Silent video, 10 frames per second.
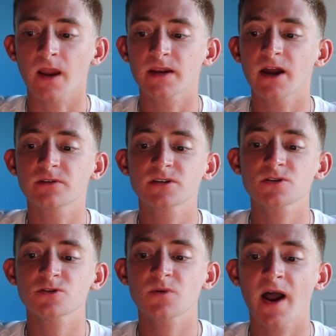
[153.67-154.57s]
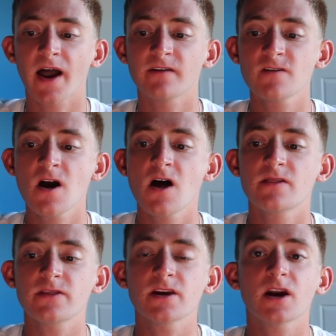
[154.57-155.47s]
Now it does also have
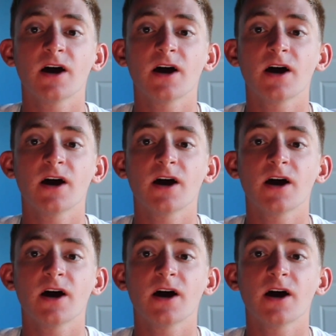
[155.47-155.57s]
the